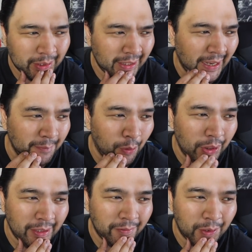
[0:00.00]
I think I
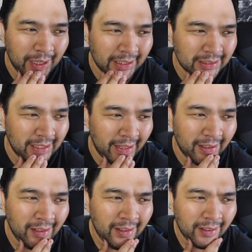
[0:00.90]
bought them for less
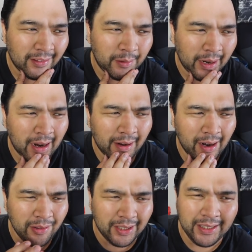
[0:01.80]
than
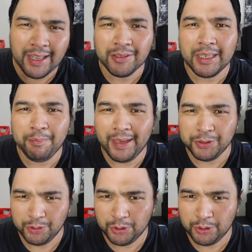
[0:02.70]
around 3,000 pesos.